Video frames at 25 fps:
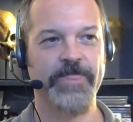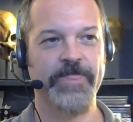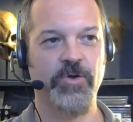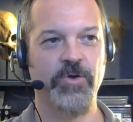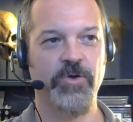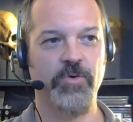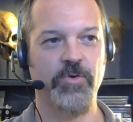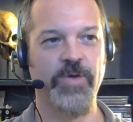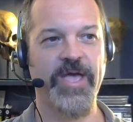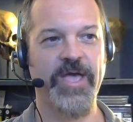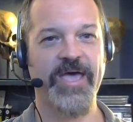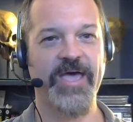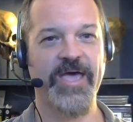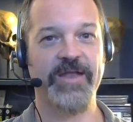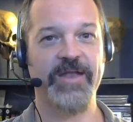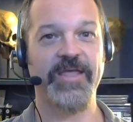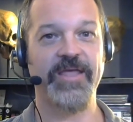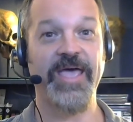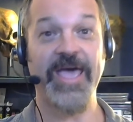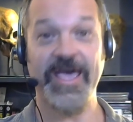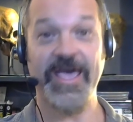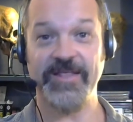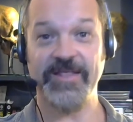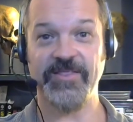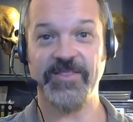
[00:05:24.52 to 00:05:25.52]
who had
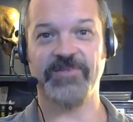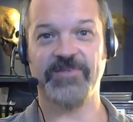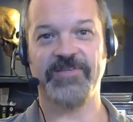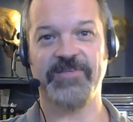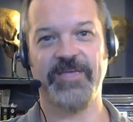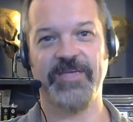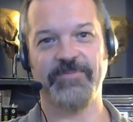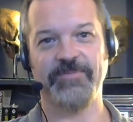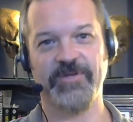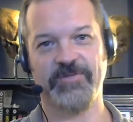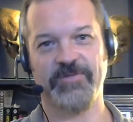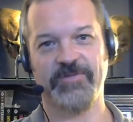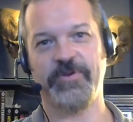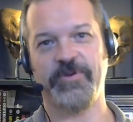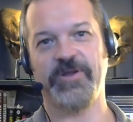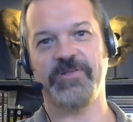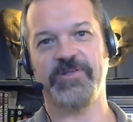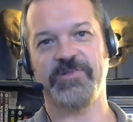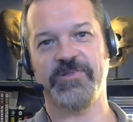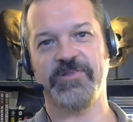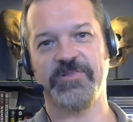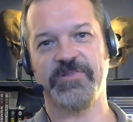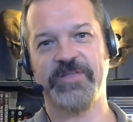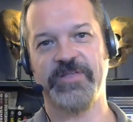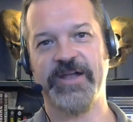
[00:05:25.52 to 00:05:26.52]
had the same
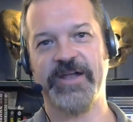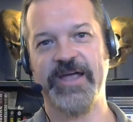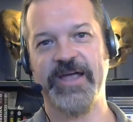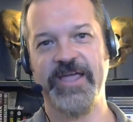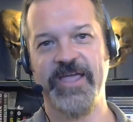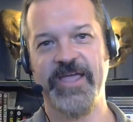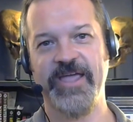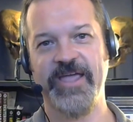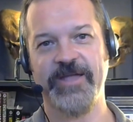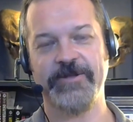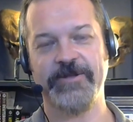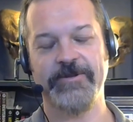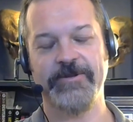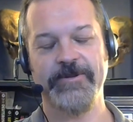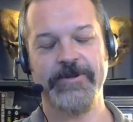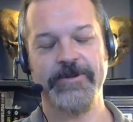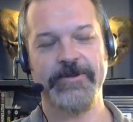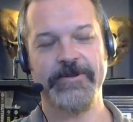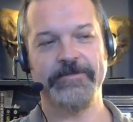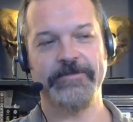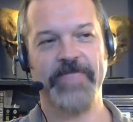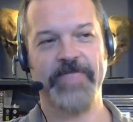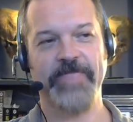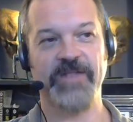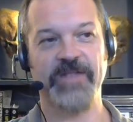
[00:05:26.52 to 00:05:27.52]
experiences that I had
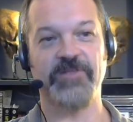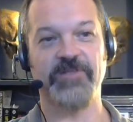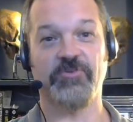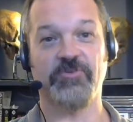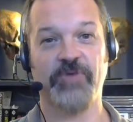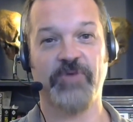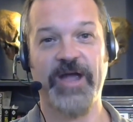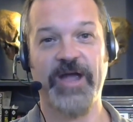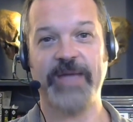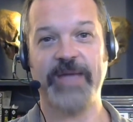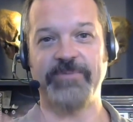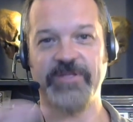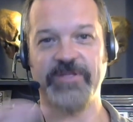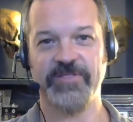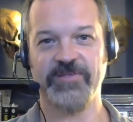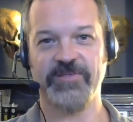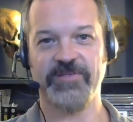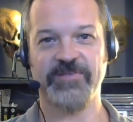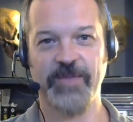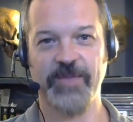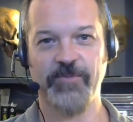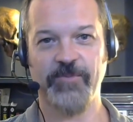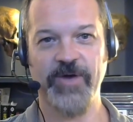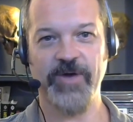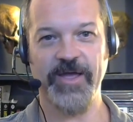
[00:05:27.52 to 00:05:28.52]
and described it the
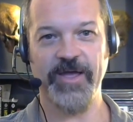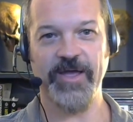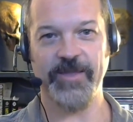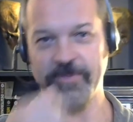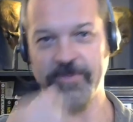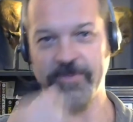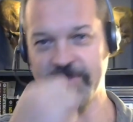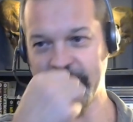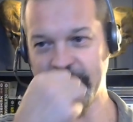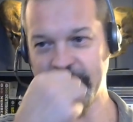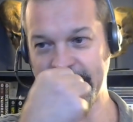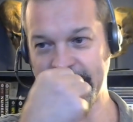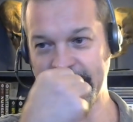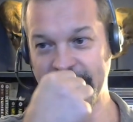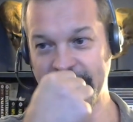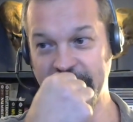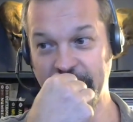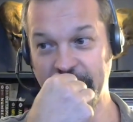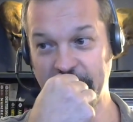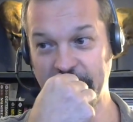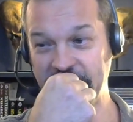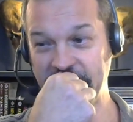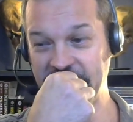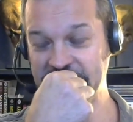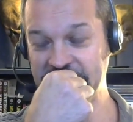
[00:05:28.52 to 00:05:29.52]
same way. But then on the
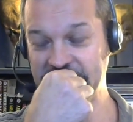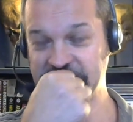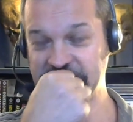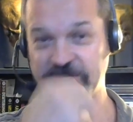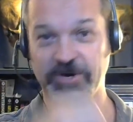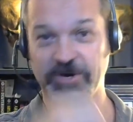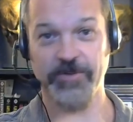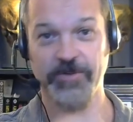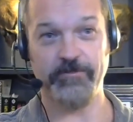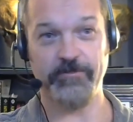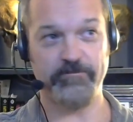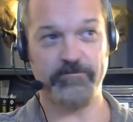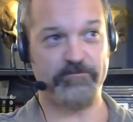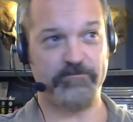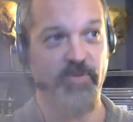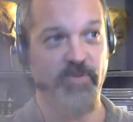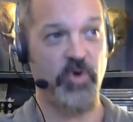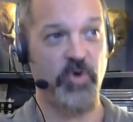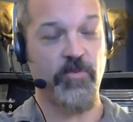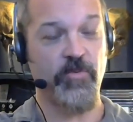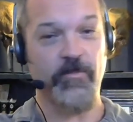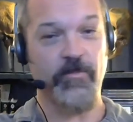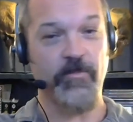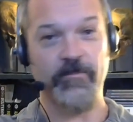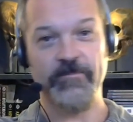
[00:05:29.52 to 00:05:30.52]
Art Bell show,
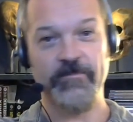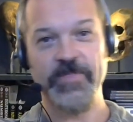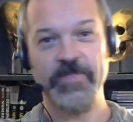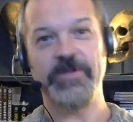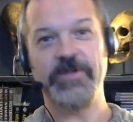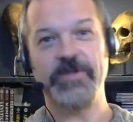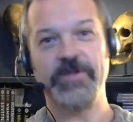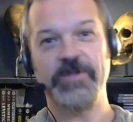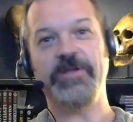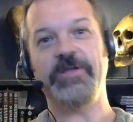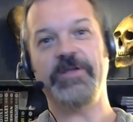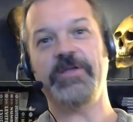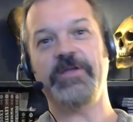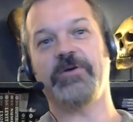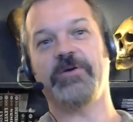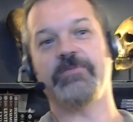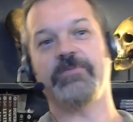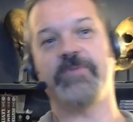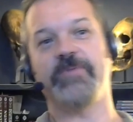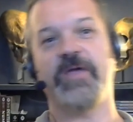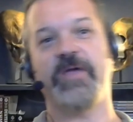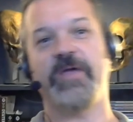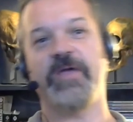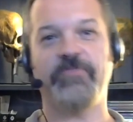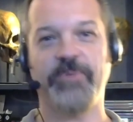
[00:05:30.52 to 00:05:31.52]
boom, you
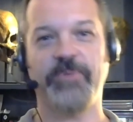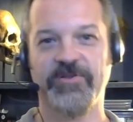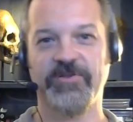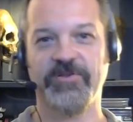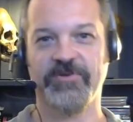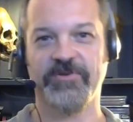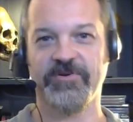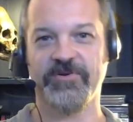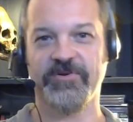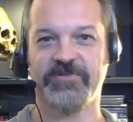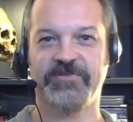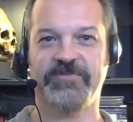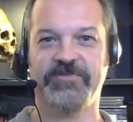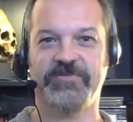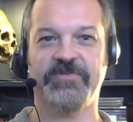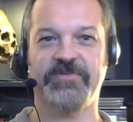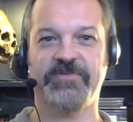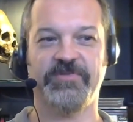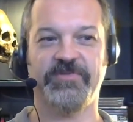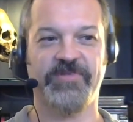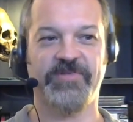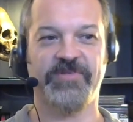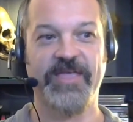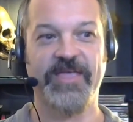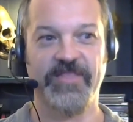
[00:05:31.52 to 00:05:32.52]
know, everybody starts
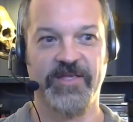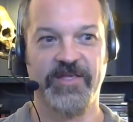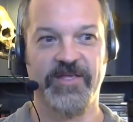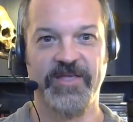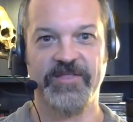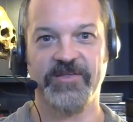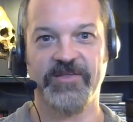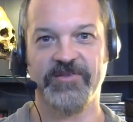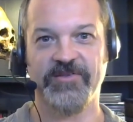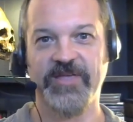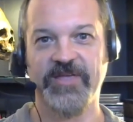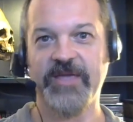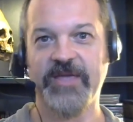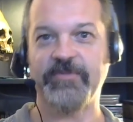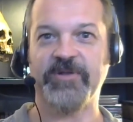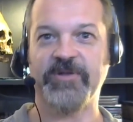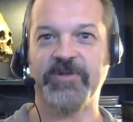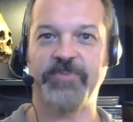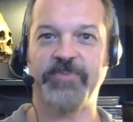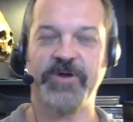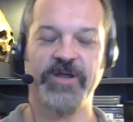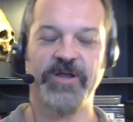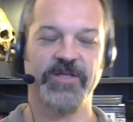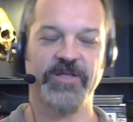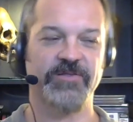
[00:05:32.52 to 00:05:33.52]
saying they had the same
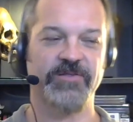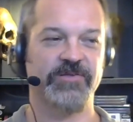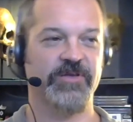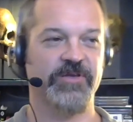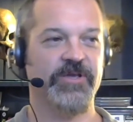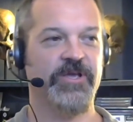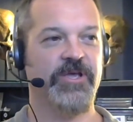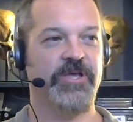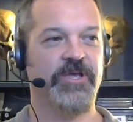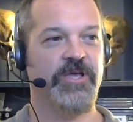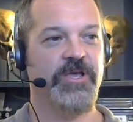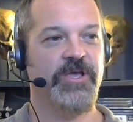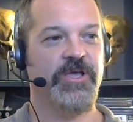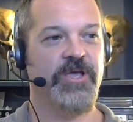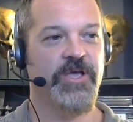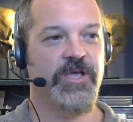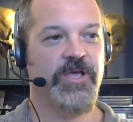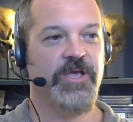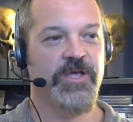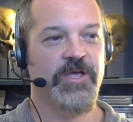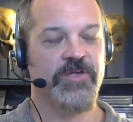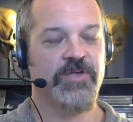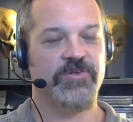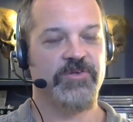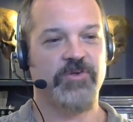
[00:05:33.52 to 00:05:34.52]
experience.
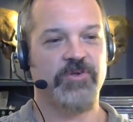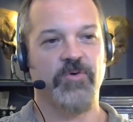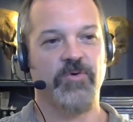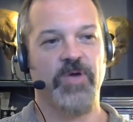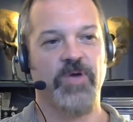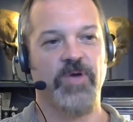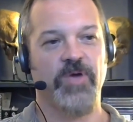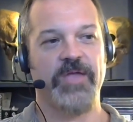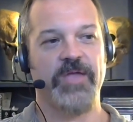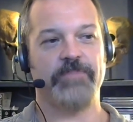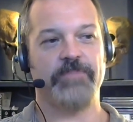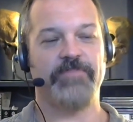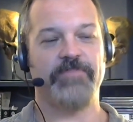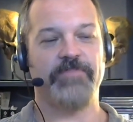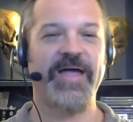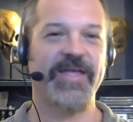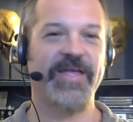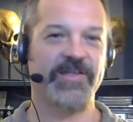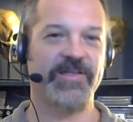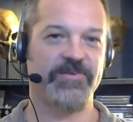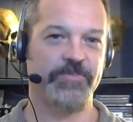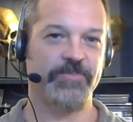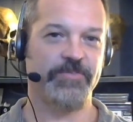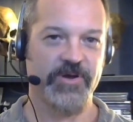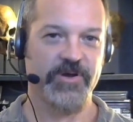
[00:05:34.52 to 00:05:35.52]
So in my
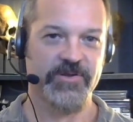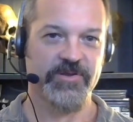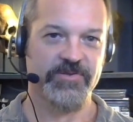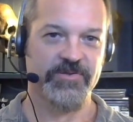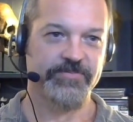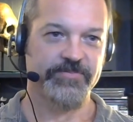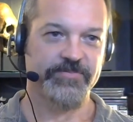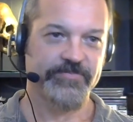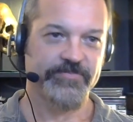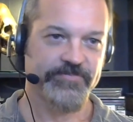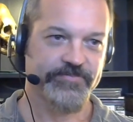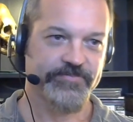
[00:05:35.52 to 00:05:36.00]
experience,